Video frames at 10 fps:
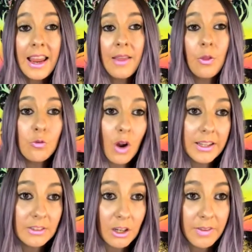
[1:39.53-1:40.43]
in the
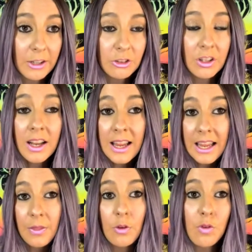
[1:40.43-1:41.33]
right direction,
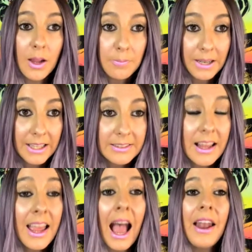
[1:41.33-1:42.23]
in the right place,
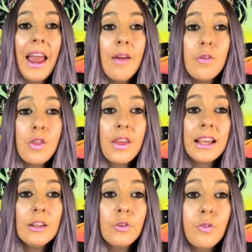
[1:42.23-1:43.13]
and everything
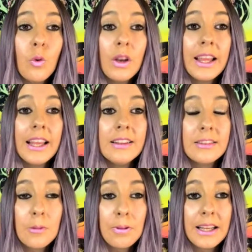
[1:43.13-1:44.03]
is falling
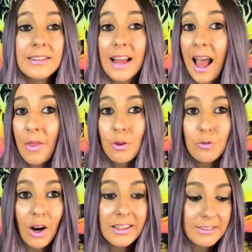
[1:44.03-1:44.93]
into place at the
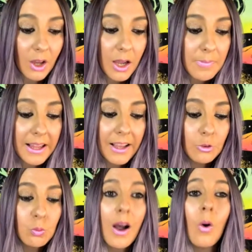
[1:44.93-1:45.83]
right timing
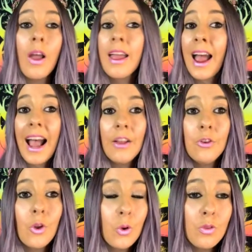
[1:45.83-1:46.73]
as well.
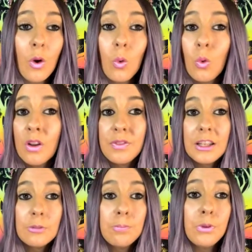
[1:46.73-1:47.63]
And know that all of
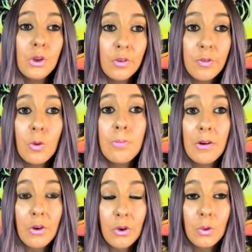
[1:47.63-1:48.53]
these beautiful
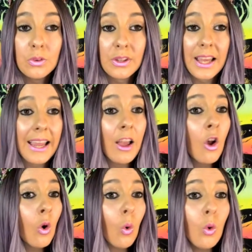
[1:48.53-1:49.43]
miracles, okay,
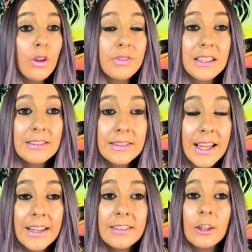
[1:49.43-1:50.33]
all of these
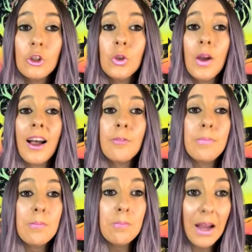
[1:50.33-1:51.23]
things that you have
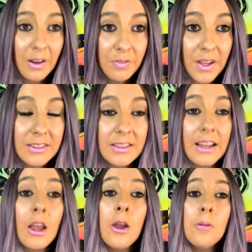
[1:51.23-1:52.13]
been
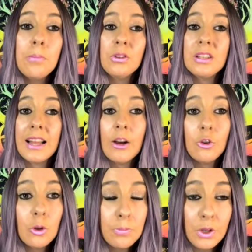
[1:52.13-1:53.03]
manifesting, putting out
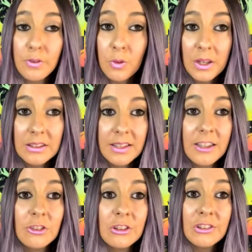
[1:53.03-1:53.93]
your beautiful
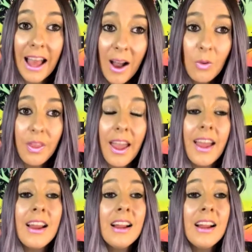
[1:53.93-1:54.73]
intentions out there,